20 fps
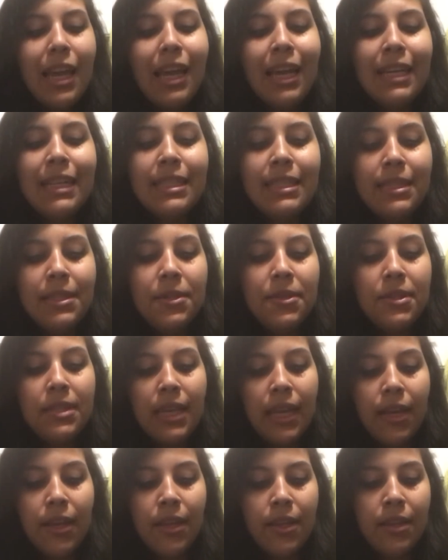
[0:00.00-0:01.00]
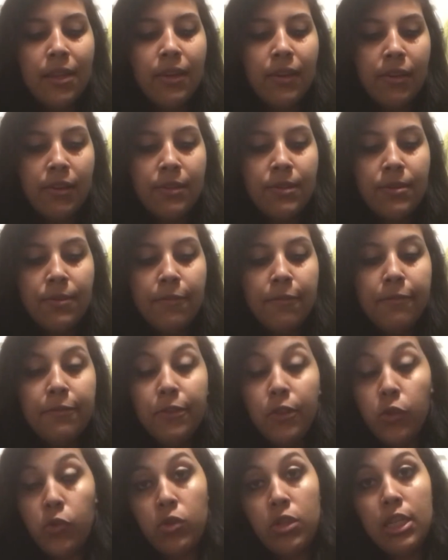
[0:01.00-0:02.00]
I can still tell there's
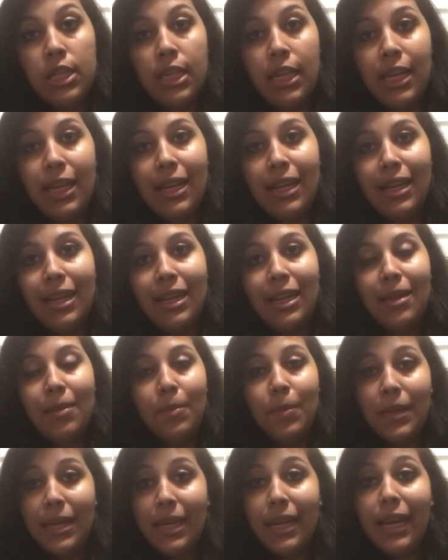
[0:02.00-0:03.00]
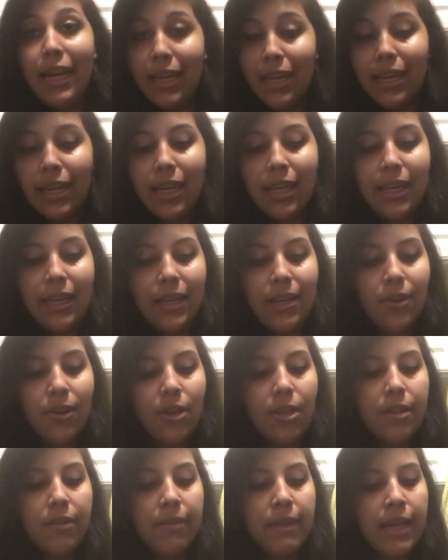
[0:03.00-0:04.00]
fruit and banana and
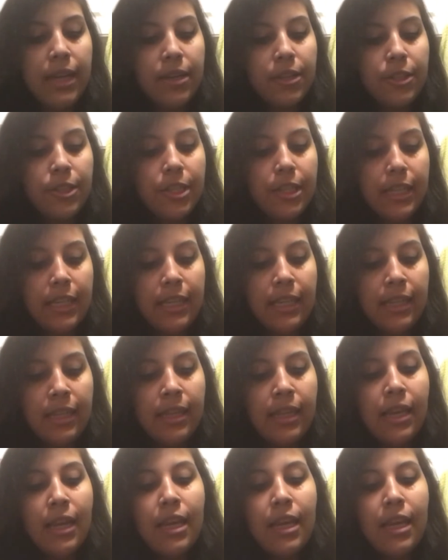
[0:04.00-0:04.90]
all of that underneath,